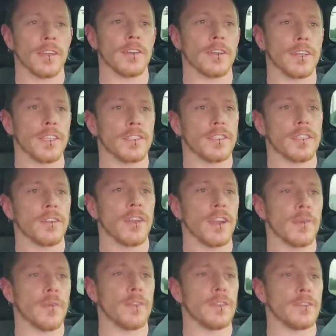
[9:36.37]
on
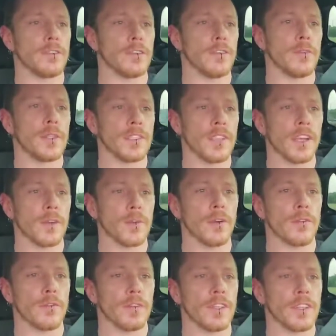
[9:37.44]
Instagram. On YouTube, it's Iron Will
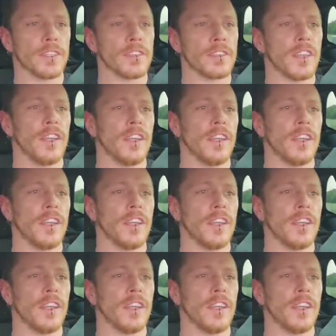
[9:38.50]
Fitness.